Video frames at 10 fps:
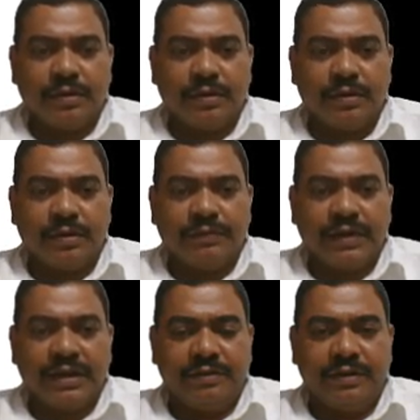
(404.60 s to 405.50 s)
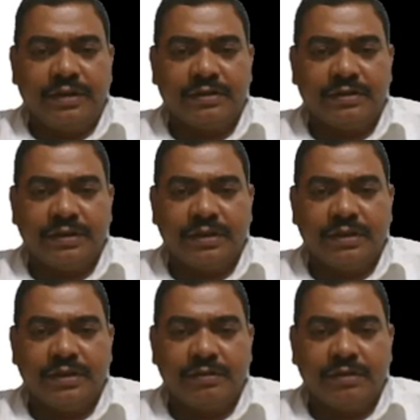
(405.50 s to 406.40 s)
The finite fields play a
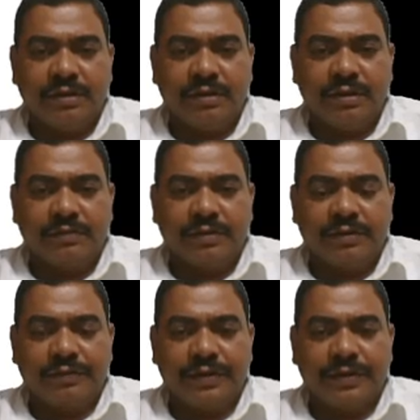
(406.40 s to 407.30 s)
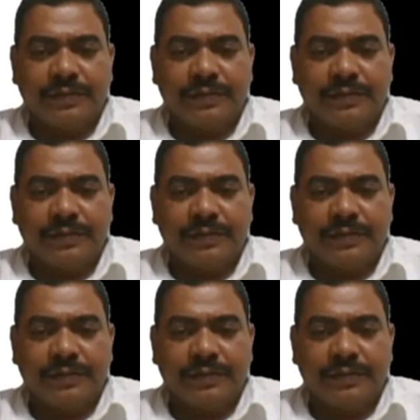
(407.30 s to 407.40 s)
key role in cryptography.